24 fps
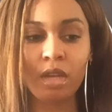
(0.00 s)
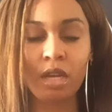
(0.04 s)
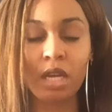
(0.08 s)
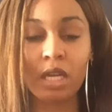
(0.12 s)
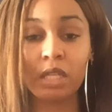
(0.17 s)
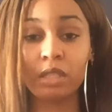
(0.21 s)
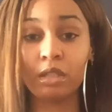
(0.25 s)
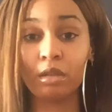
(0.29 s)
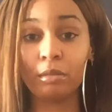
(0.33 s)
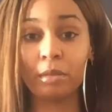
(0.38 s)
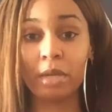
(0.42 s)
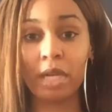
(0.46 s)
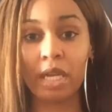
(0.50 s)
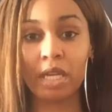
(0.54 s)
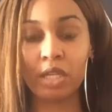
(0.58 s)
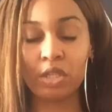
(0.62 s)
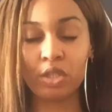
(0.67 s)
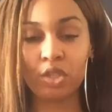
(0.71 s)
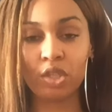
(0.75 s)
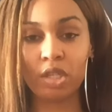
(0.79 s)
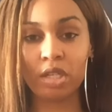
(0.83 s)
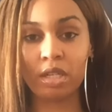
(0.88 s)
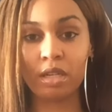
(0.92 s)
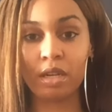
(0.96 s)

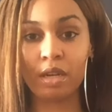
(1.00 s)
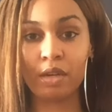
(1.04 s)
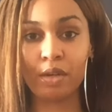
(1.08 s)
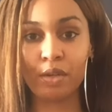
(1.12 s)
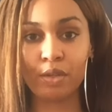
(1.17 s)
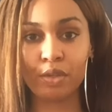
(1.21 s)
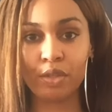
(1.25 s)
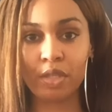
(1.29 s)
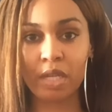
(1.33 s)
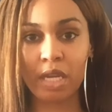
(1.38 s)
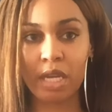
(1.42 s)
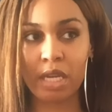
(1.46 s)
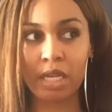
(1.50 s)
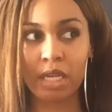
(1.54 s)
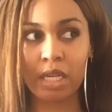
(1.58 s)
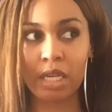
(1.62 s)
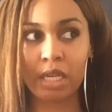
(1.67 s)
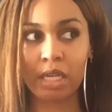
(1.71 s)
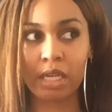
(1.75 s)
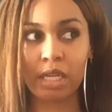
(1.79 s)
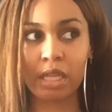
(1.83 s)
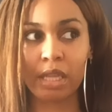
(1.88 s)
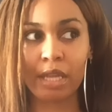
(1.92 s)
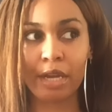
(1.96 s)
illumination and understanding
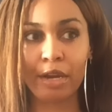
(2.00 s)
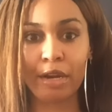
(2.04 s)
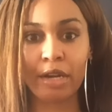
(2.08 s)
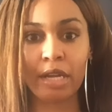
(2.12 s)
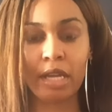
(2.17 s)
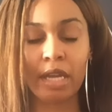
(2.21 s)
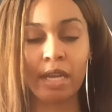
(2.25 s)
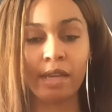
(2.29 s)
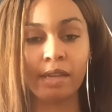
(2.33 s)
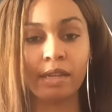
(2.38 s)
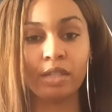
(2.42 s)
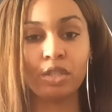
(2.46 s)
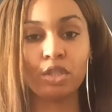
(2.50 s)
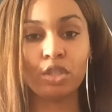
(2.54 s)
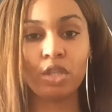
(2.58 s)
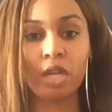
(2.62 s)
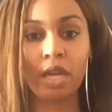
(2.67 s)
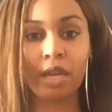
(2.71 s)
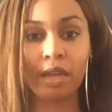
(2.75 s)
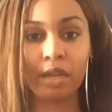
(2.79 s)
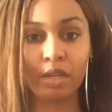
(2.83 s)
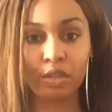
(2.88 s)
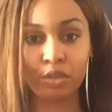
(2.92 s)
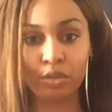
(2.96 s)
and clarity and a
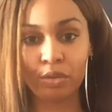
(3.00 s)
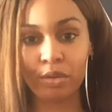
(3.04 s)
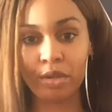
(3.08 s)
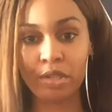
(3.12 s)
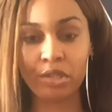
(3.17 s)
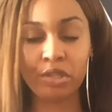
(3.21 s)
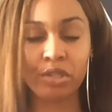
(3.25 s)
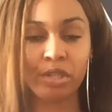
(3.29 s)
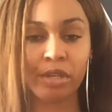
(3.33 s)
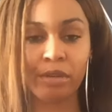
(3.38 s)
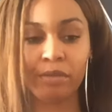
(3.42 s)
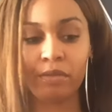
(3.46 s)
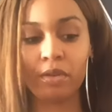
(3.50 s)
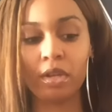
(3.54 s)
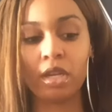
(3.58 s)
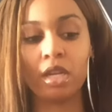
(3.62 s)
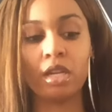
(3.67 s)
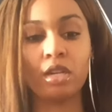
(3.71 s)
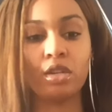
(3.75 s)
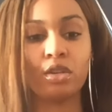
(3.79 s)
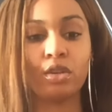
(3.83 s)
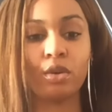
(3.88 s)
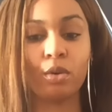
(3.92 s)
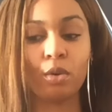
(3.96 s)
change or a shift
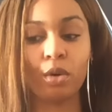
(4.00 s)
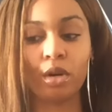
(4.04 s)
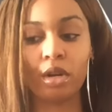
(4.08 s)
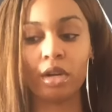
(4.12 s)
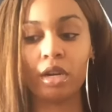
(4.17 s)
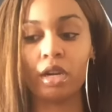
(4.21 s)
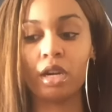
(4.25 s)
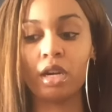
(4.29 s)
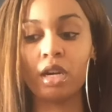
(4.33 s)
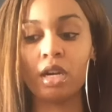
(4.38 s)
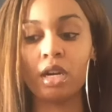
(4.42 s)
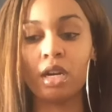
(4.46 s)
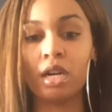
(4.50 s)
in your